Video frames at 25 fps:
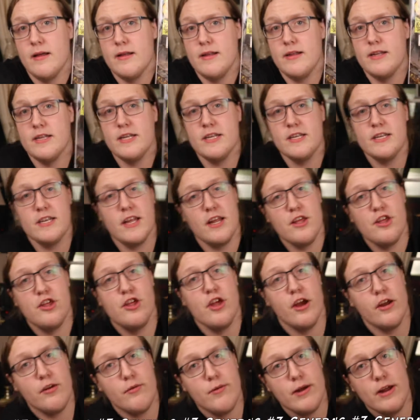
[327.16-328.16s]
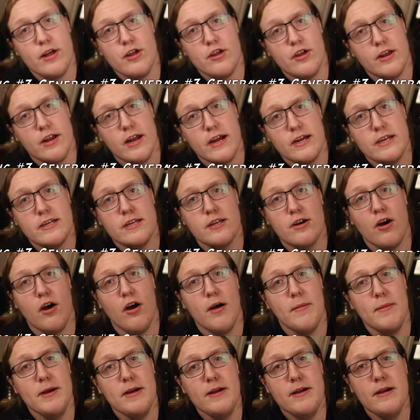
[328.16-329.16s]
This is a Generation X
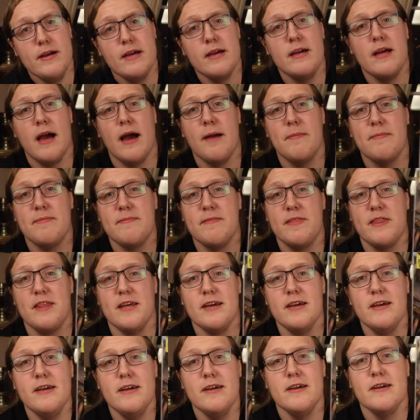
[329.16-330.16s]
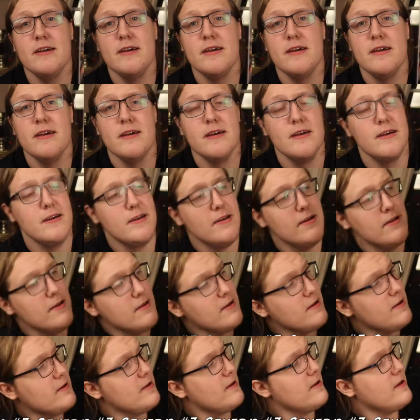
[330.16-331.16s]
comic, I think.
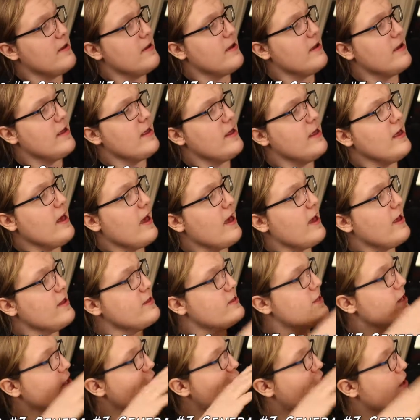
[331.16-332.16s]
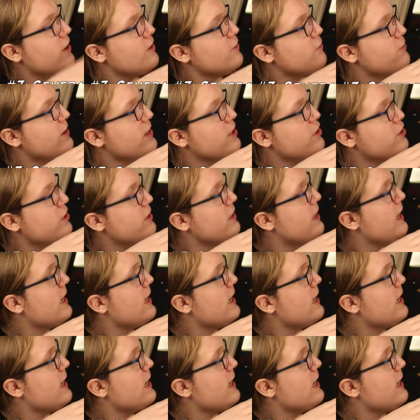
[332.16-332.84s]
Yeah, it's a Generation